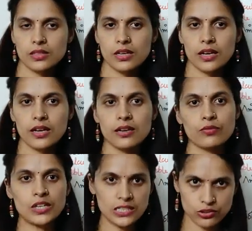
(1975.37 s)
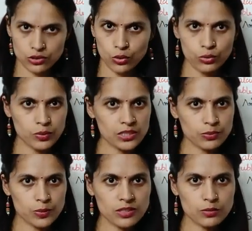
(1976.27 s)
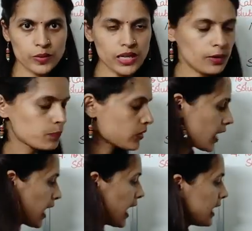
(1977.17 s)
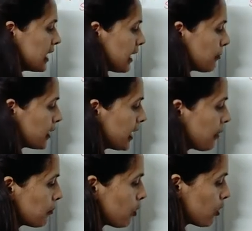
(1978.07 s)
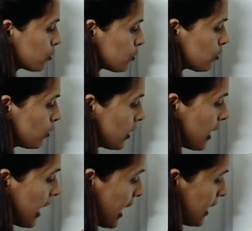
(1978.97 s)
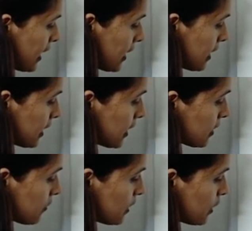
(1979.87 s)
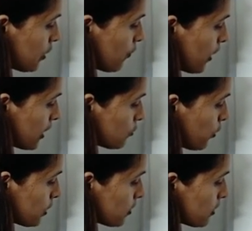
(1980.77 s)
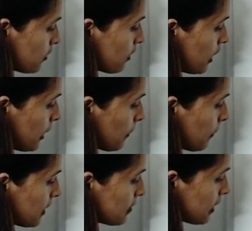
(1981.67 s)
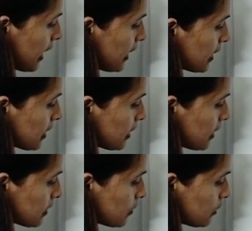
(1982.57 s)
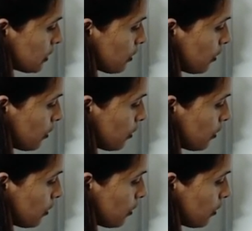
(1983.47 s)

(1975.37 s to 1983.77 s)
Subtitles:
Wheatstone bridge principle, and lambda m naught through ionic conductivity of H positive plus ionic conductivity